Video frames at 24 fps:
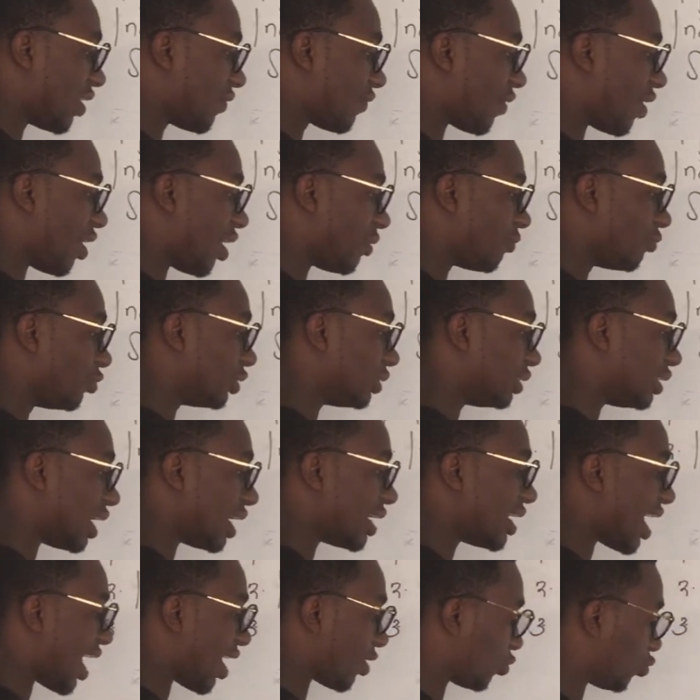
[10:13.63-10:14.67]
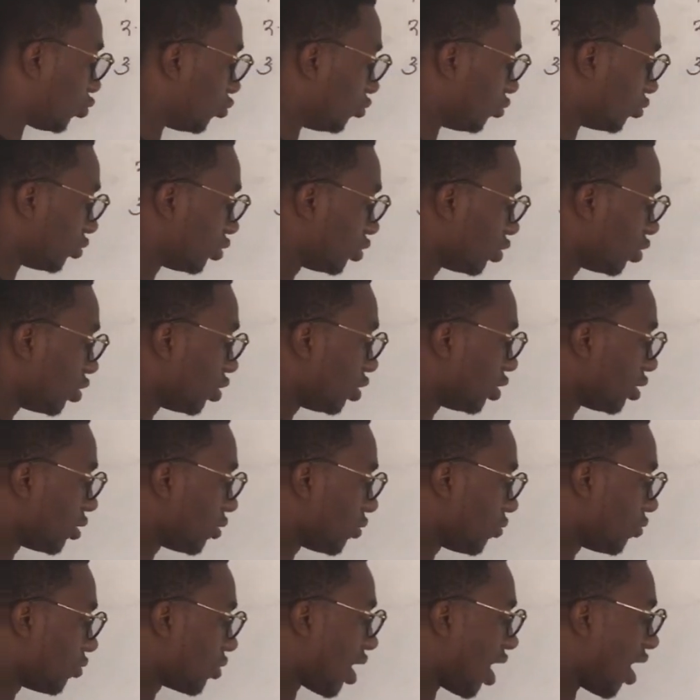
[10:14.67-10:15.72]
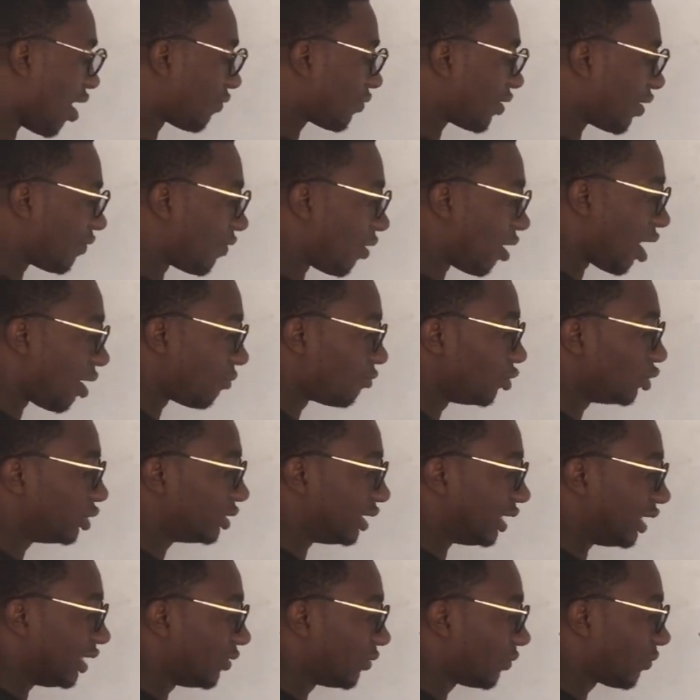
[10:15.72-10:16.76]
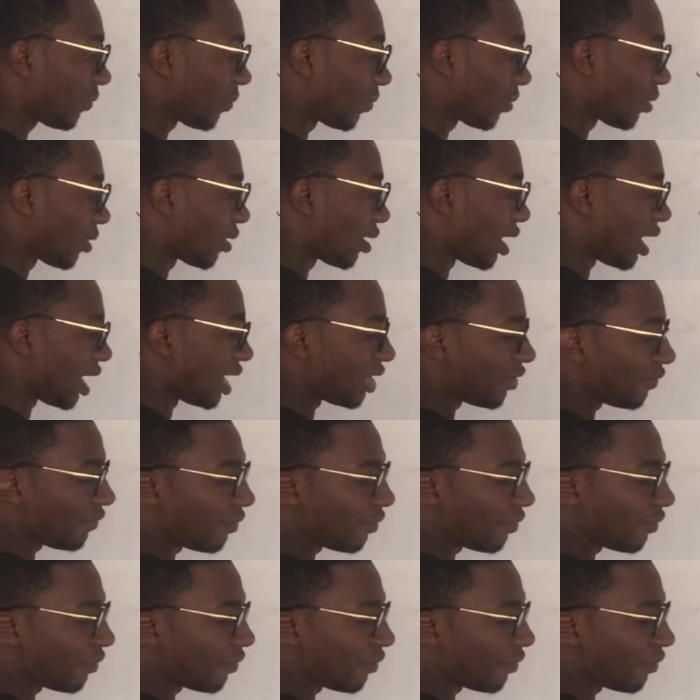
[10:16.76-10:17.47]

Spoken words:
variables here, there are two. You have the variable t and the